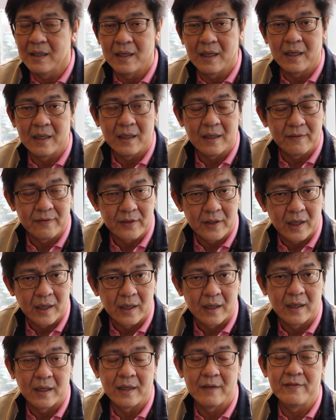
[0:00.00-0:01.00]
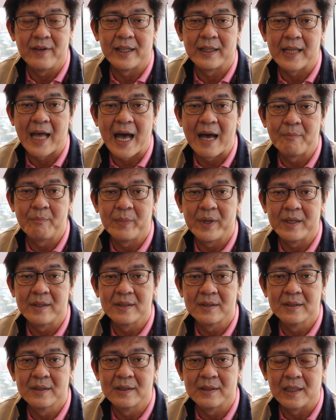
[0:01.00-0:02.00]
And if the event
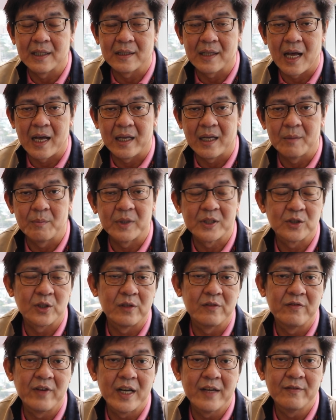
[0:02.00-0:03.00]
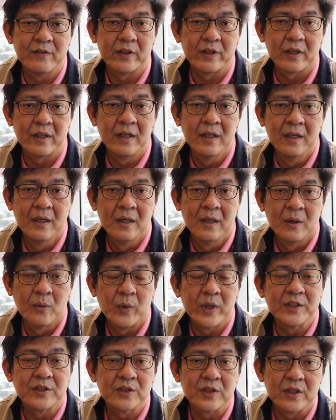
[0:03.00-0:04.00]
happens that I am a survivor,
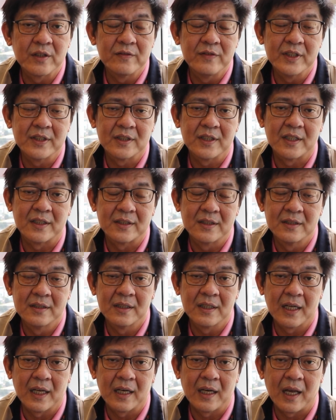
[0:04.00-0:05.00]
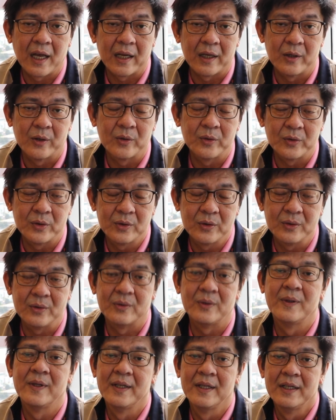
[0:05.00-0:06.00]
what services can I go to?
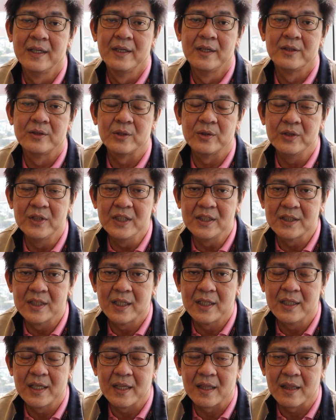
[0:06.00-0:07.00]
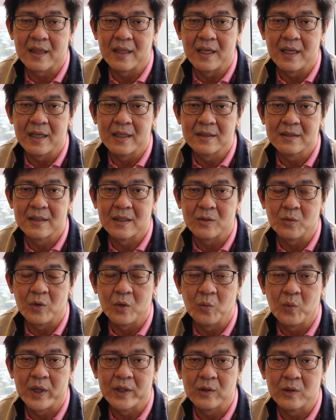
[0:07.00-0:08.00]
So these are the things that we
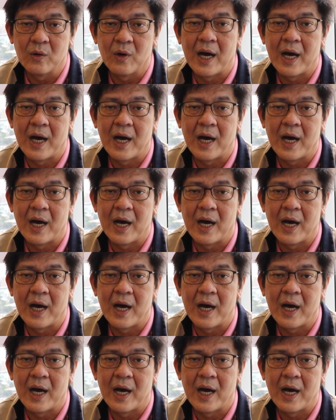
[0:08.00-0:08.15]
want to